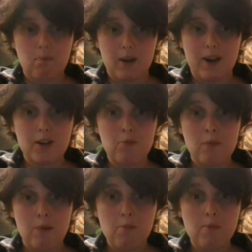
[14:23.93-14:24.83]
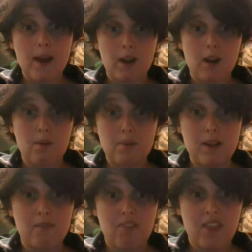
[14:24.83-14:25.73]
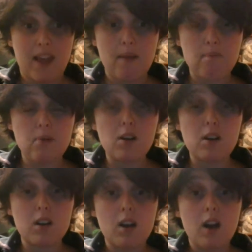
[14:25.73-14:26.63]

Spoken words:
a brand new paperback copy of that book,